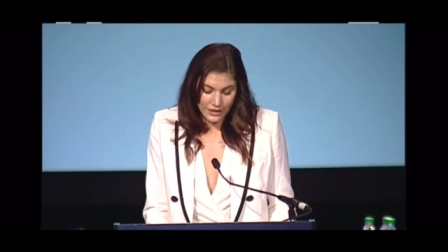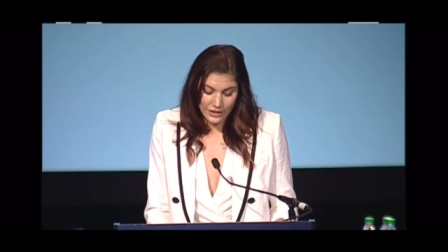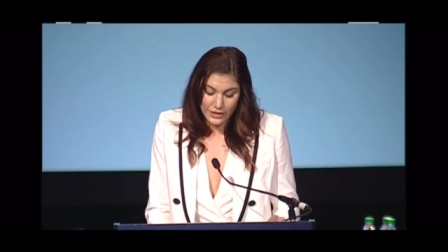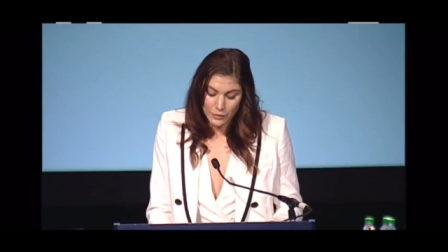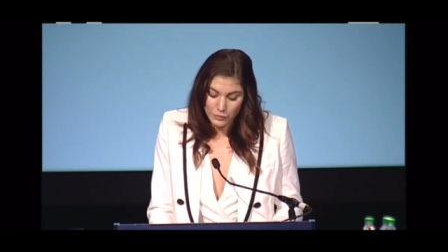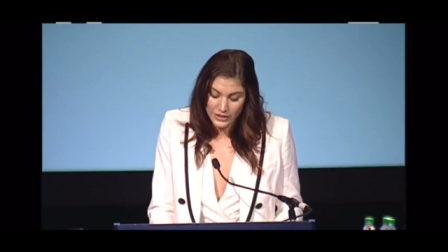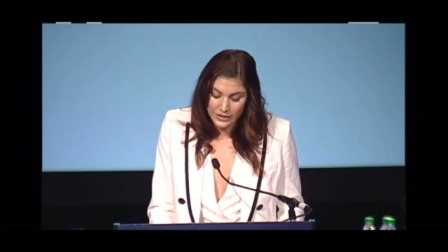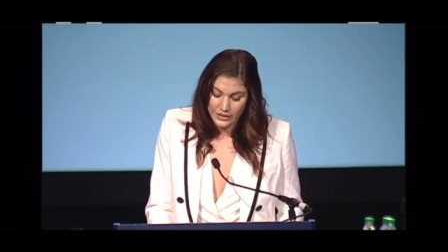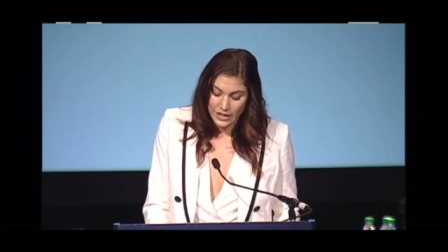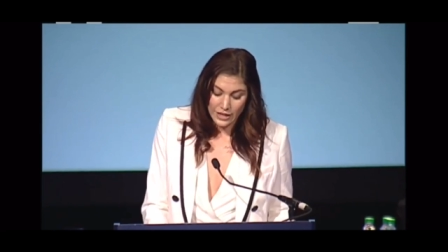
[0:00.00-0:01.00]
in a
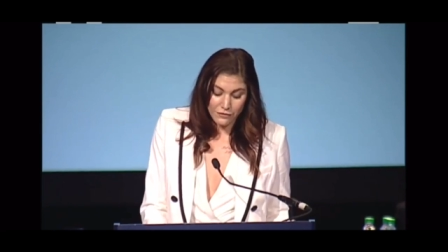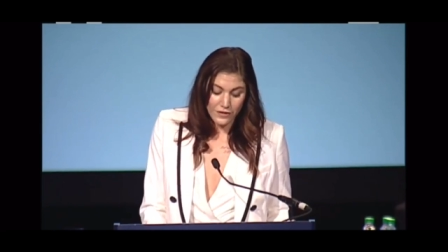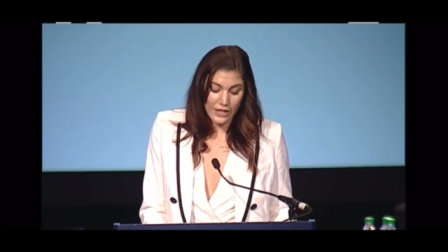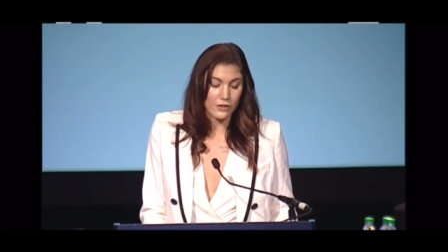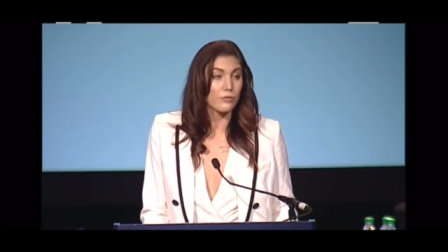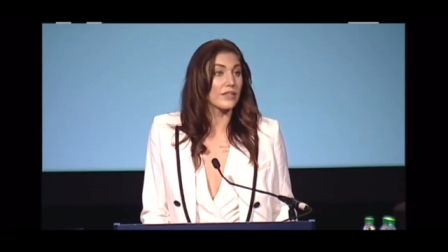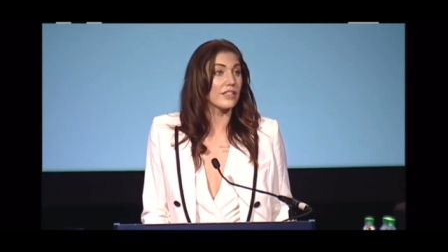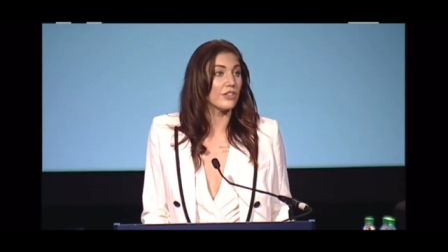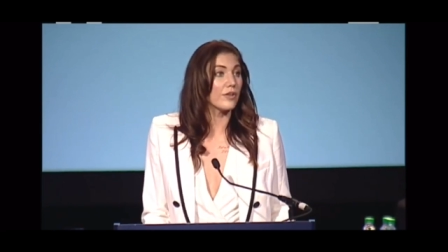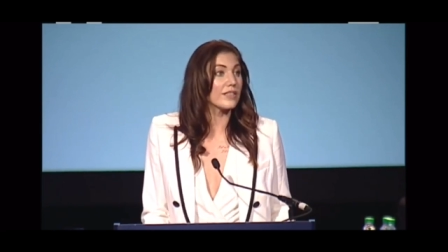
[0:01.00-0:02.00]
complaint that I filed with
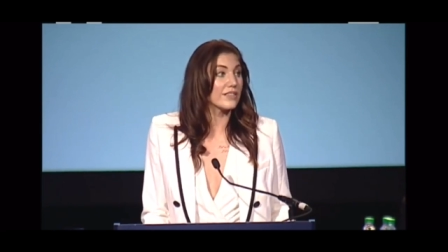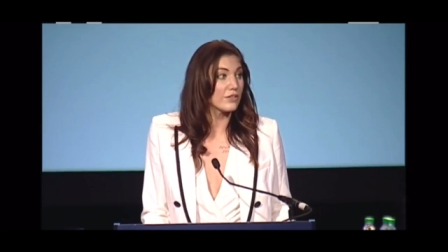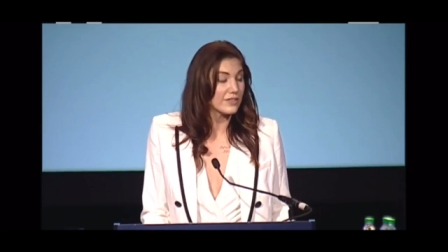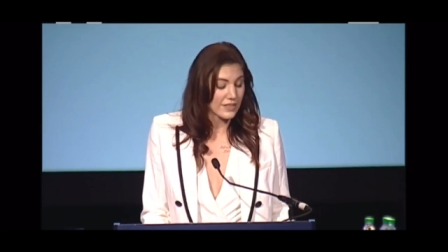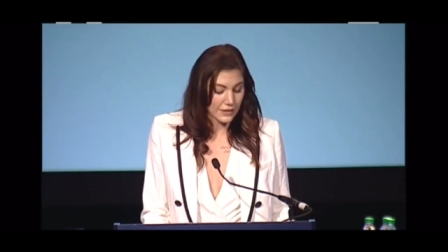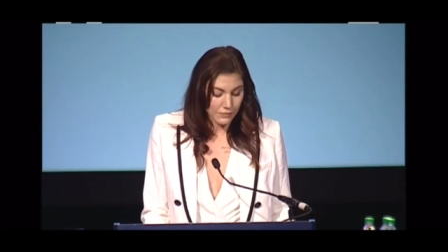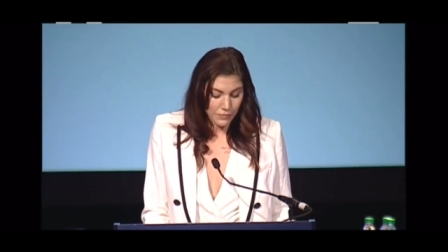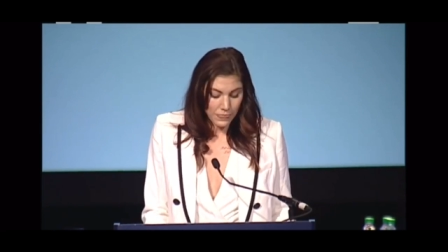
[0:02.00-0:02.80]
the USOC